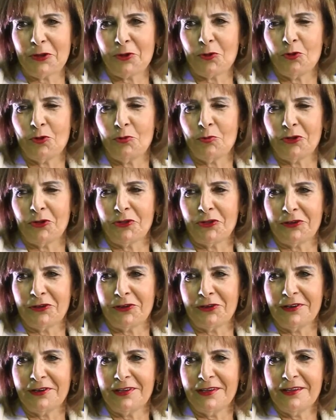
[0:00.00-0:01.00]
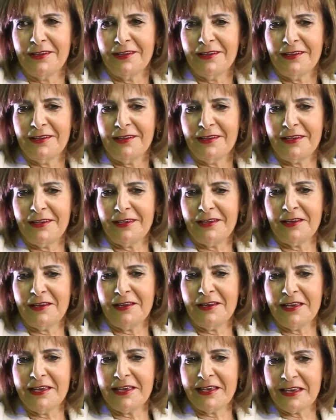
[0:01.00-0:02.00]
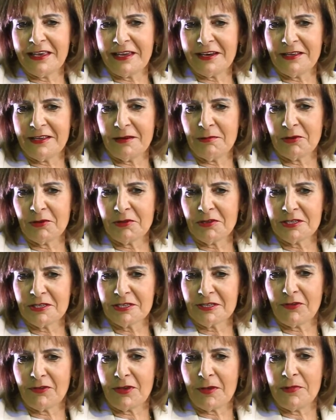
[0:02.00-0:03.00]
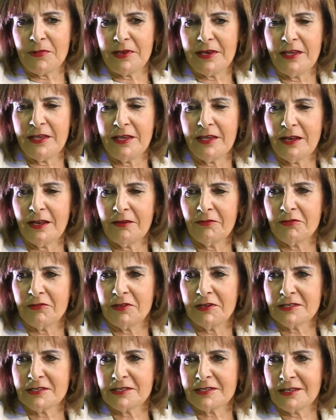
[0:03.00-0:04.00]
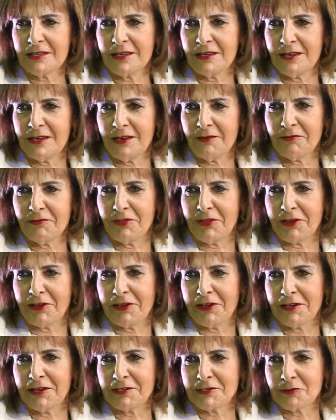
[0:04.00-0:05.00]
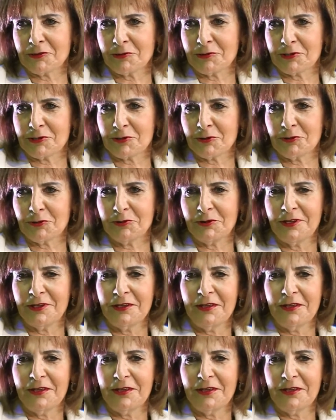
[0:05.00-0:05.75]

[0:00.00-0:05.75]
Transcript: My role model. He really cared about his family. He loved us. He loved the girls also.